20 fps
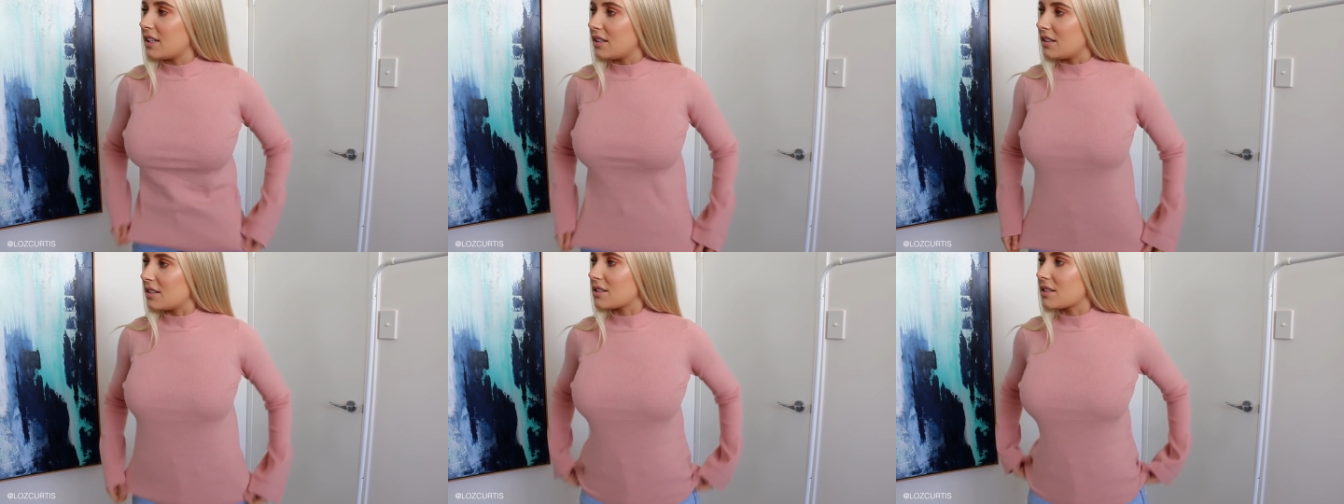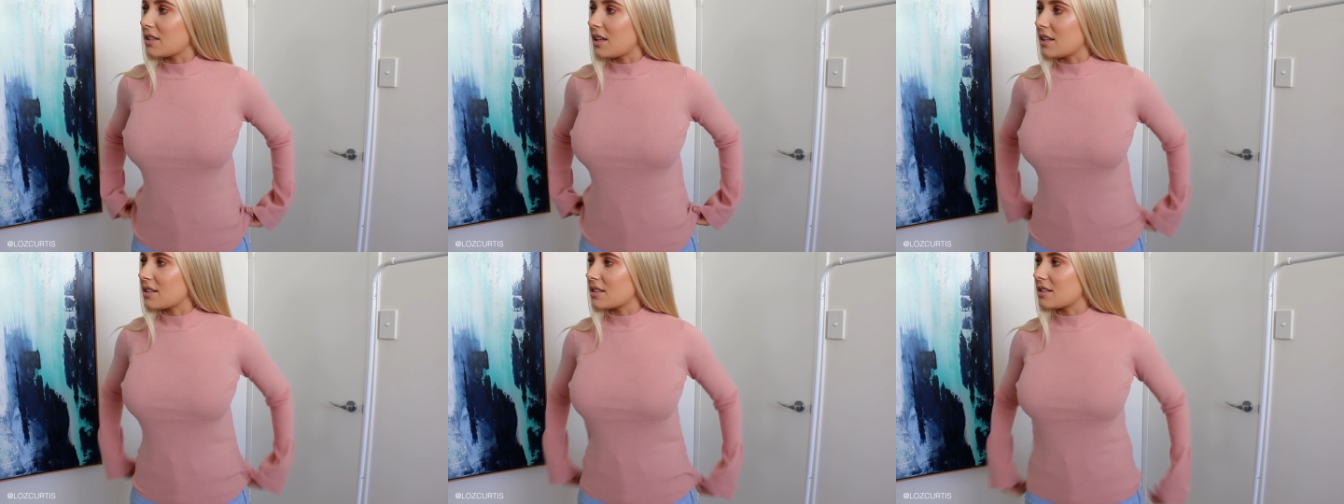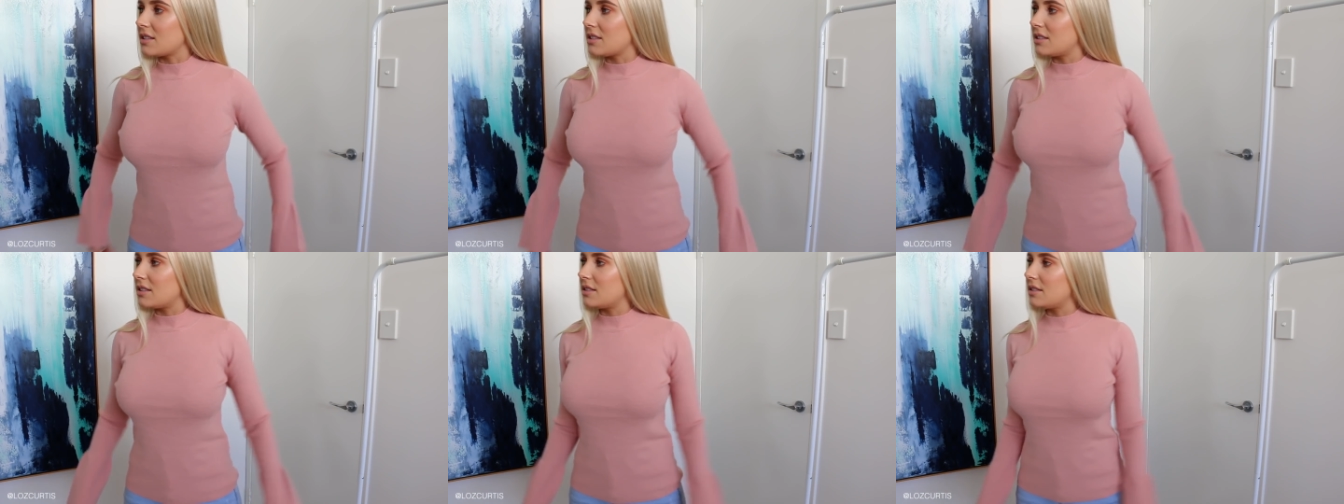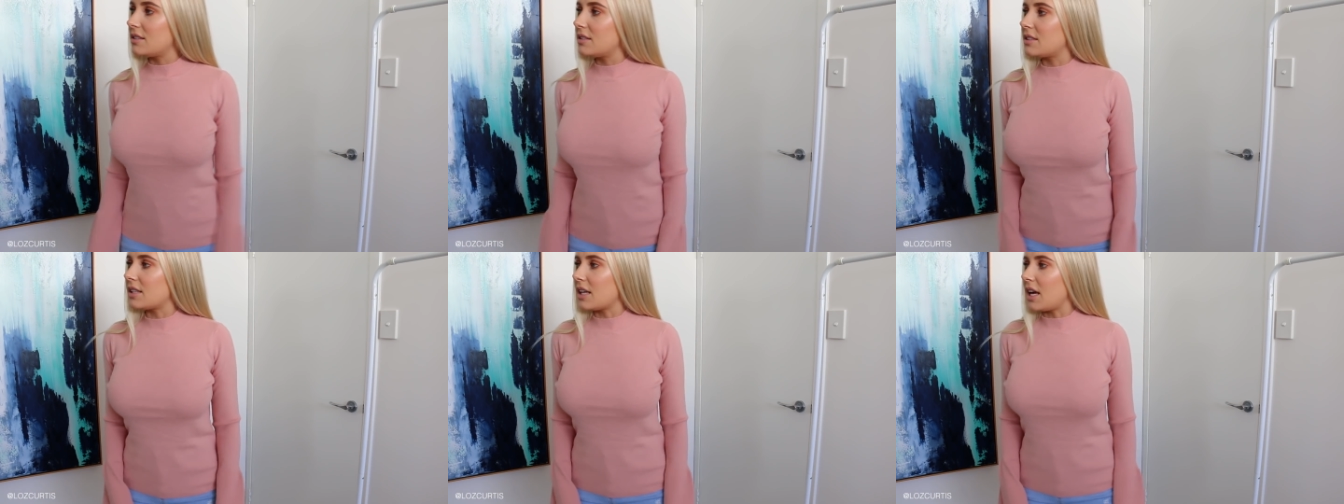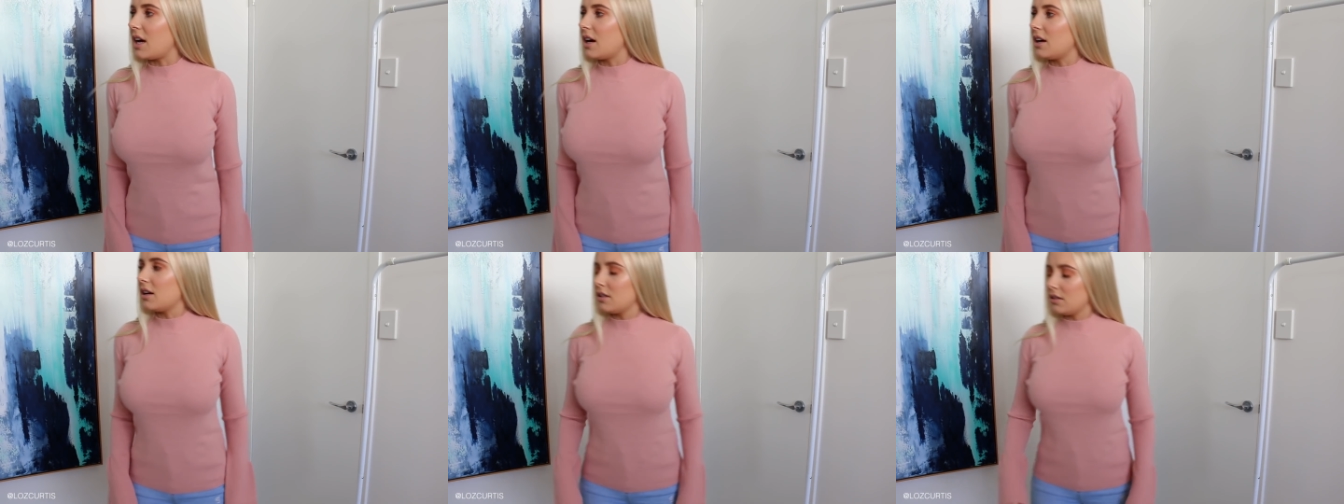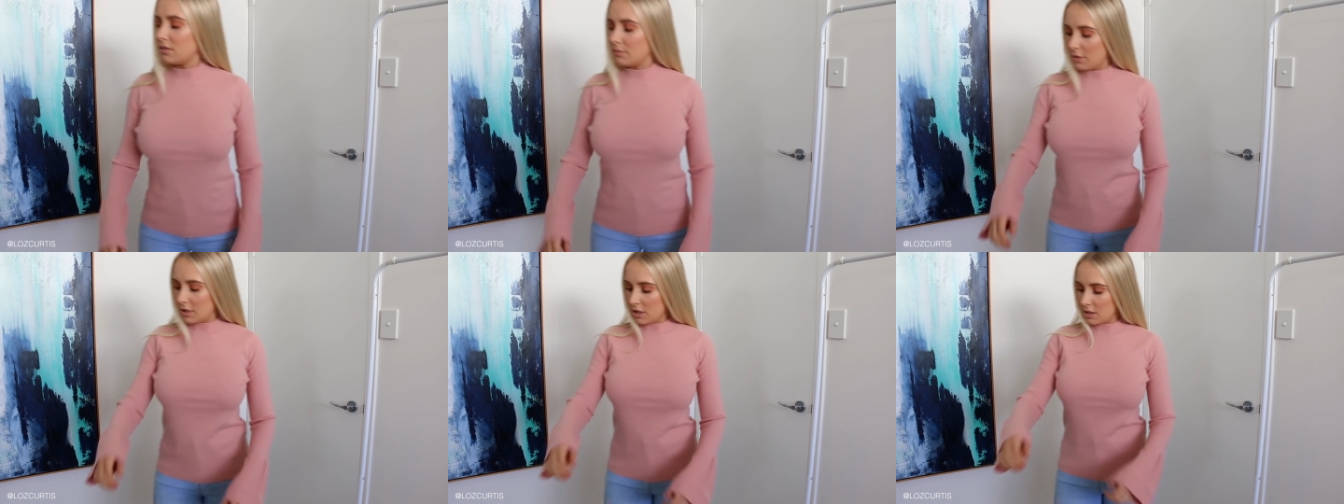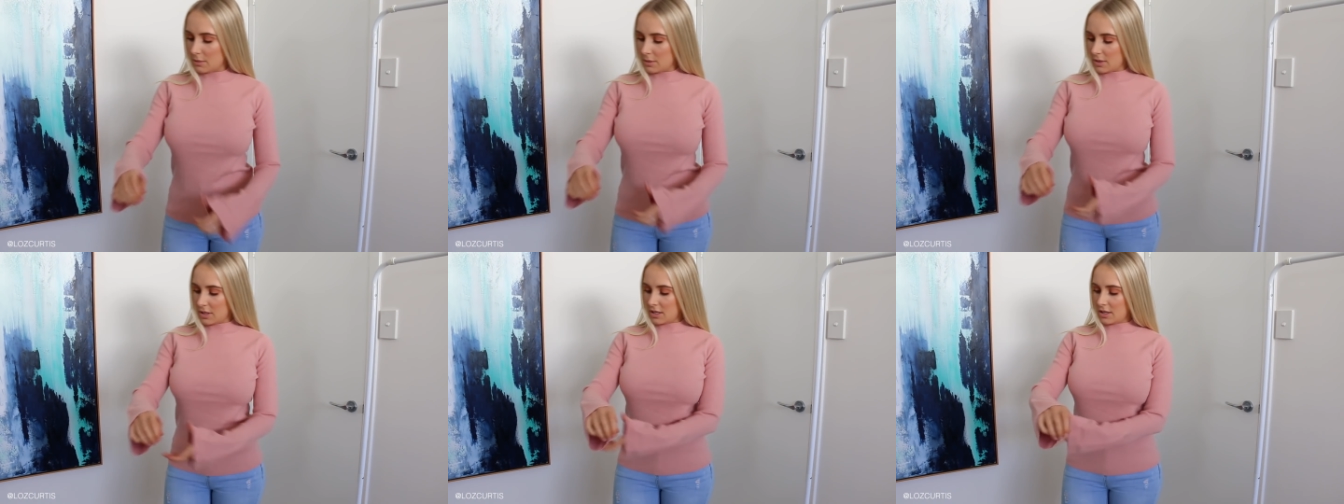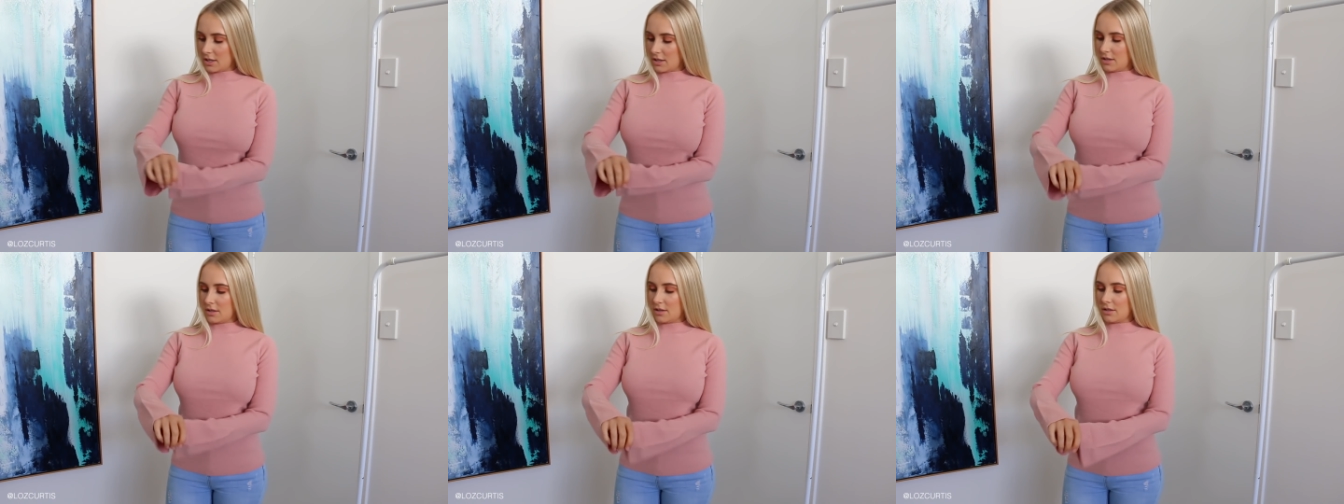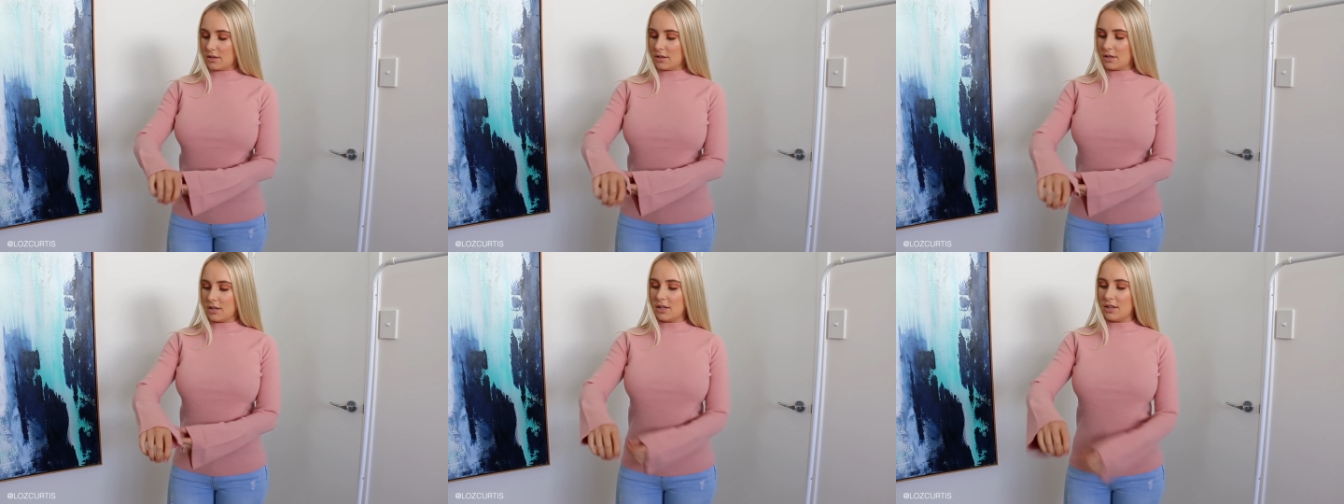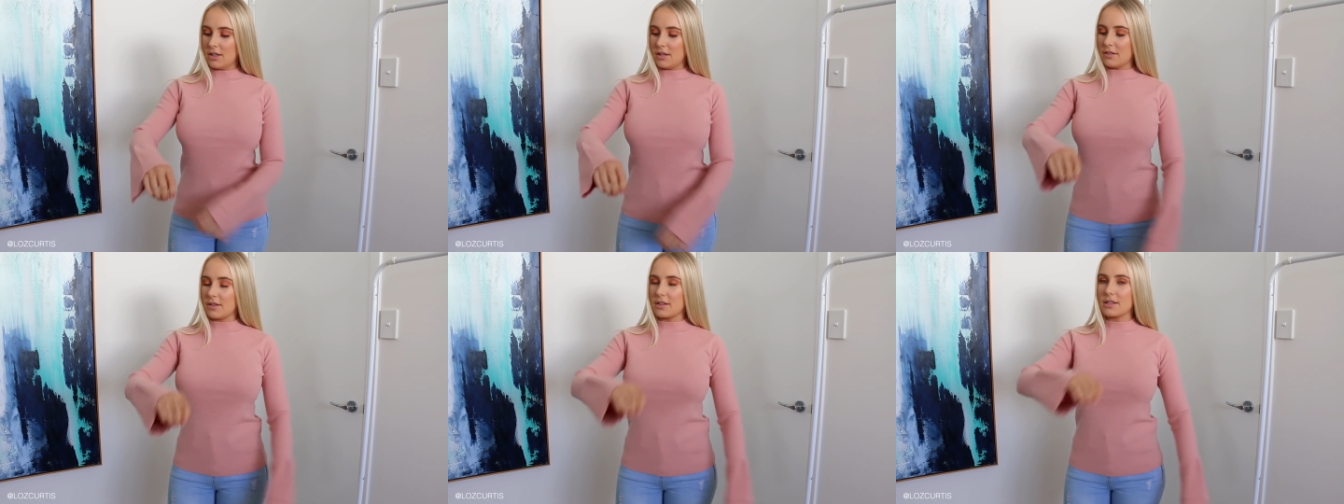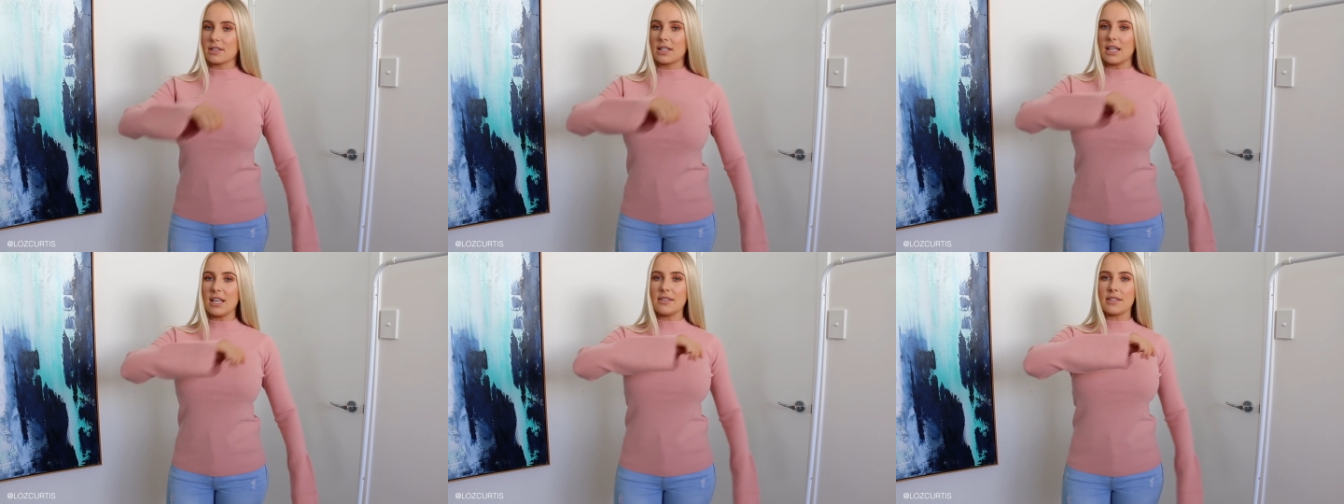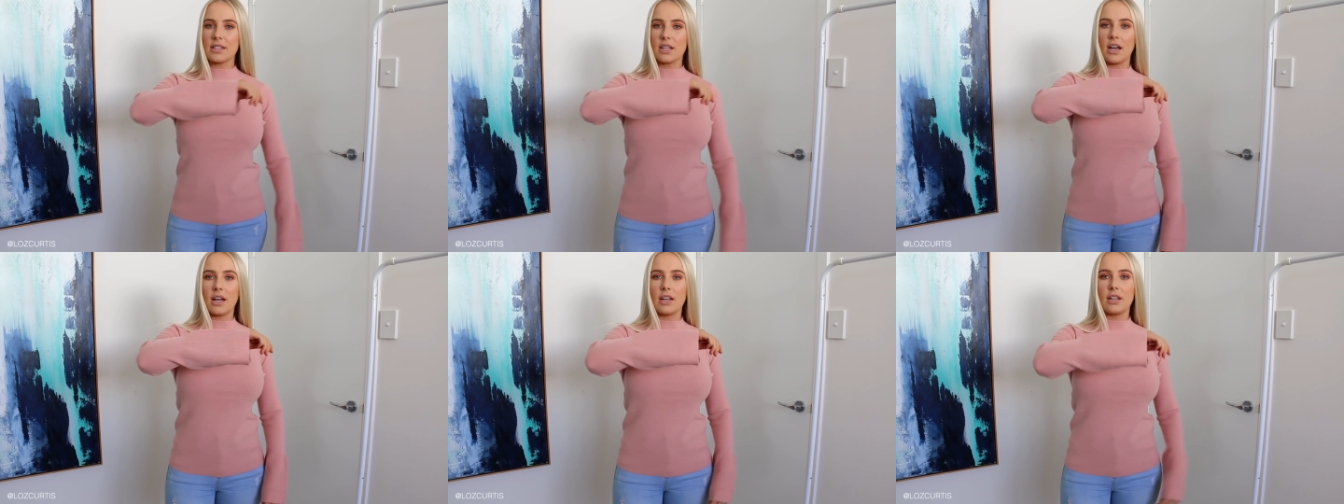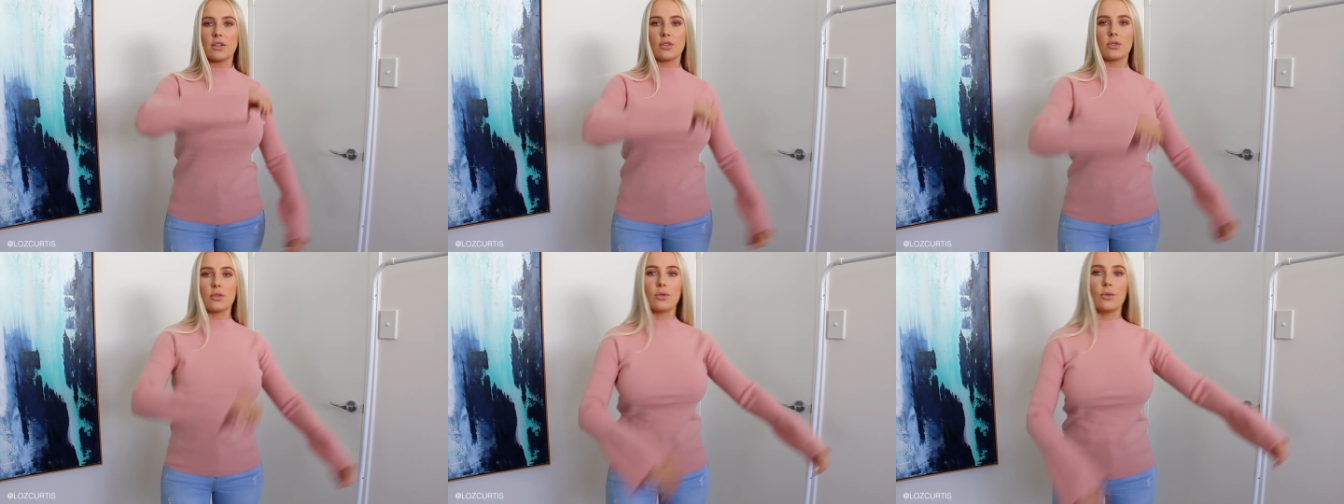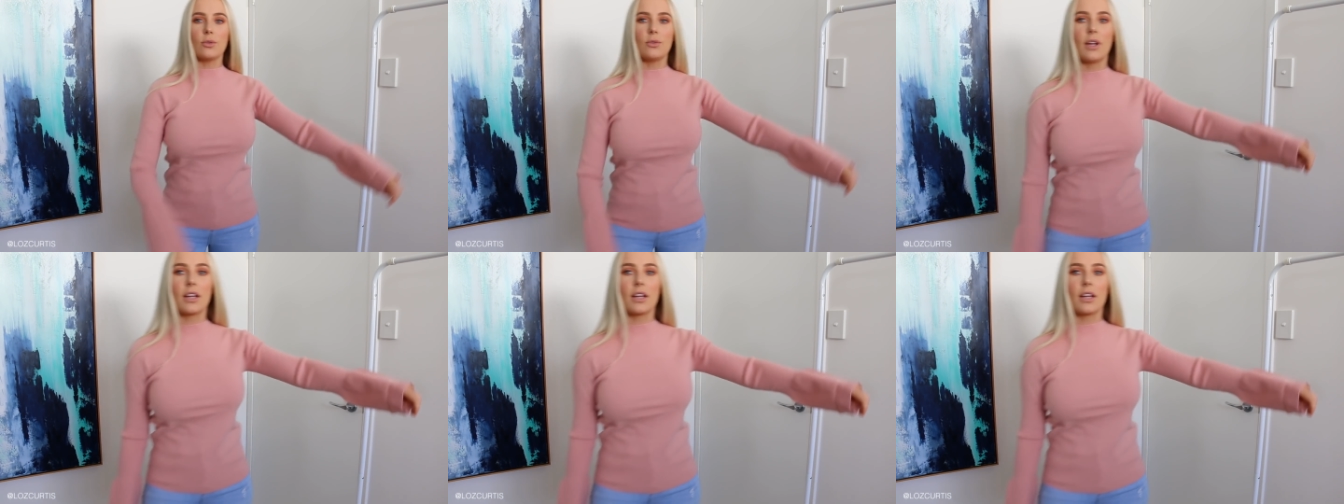move the size down maybe. The sleeves are kind of cool.